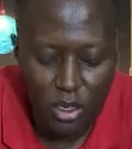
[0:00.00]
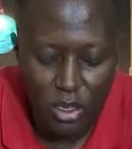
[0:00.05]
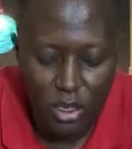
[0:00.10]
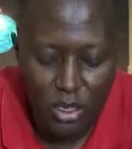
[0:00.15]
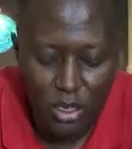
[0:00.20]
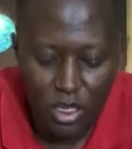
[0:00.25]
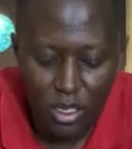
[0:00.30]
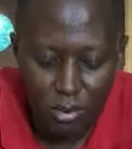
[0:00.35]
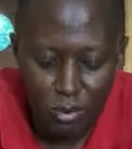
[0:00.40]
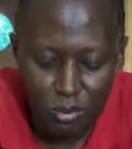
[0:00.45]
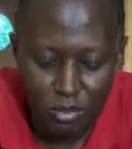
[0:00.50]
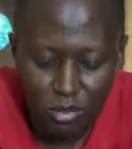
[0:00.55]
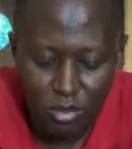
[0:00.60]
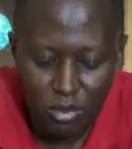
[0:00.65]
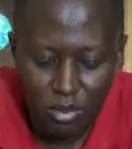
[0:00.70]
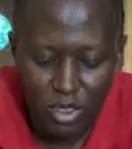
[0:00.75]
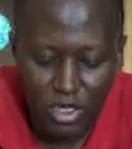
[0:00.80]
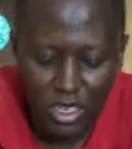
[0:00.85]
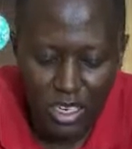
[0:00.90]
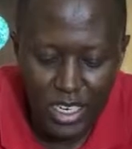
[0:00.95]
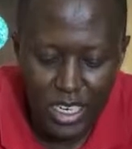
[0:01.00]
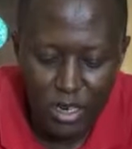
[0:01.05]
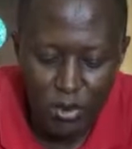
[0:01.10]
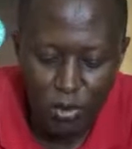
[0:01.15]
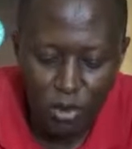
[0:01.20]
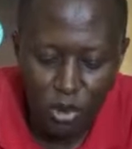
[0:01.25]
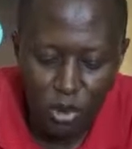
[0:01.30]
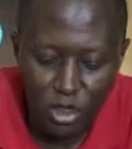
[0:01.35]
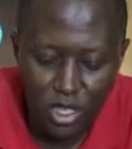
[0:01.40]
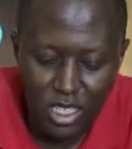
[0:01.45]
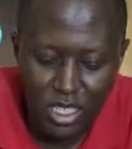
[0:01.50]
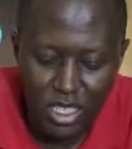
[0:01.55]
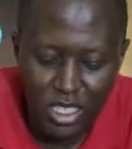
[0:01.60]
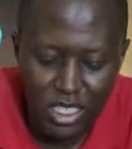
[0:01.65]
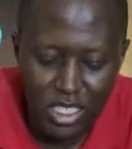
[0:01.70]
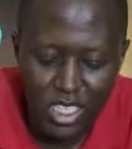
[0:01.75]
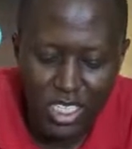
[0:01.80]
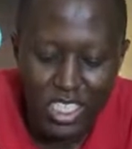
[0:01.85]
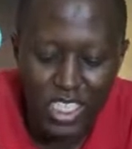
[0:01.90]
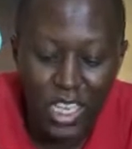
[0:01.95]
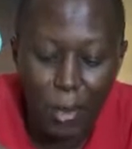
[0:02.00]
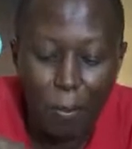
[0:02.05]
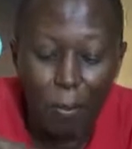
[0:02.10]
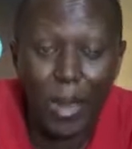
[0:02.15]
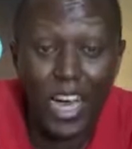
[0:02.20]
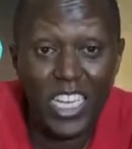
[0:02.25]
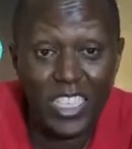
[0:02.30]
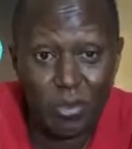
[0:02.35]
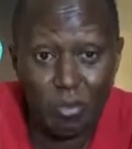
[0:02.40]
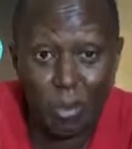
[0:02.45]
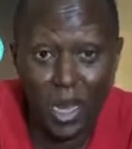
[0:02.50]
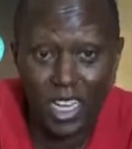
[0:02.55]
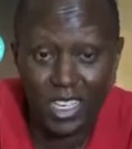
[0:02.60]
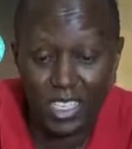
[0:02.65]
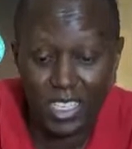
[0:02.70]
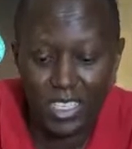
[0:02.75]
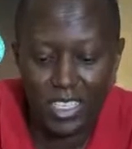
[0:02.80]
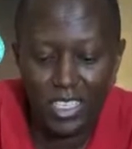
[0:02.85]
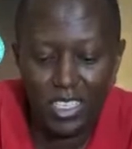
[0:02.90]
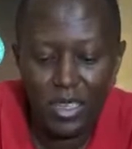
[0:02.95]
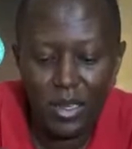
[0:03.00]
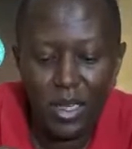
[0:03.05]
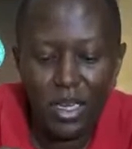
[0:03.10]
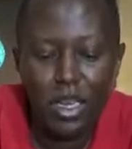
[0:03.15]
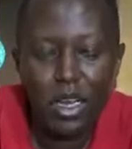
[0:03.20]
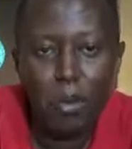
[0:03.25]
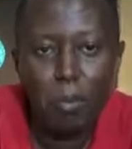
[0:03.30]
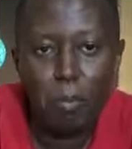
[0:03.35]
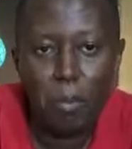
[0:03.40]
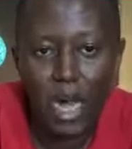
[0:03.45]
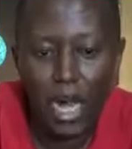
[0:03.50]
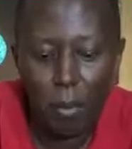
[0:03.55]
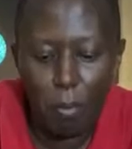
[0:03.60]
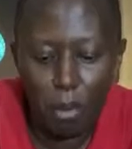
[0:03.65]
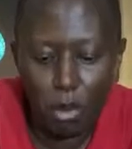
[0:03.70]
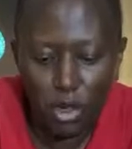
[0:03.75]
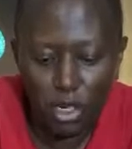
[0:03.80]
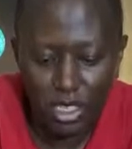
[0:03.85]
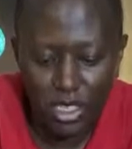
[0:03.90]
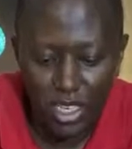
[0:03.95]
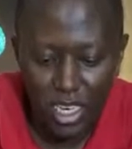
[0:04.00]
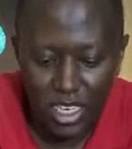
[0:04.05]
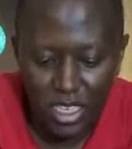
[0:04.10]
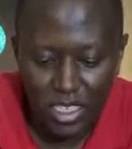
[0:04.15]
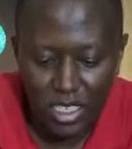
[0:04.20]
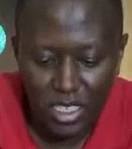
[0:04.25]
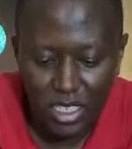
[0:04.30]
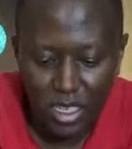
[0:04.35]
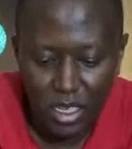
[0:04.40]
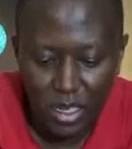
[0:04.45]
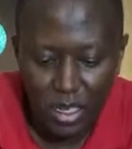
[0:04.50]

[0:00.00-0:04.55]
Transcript: the grain for this is a basmati parboiled rice.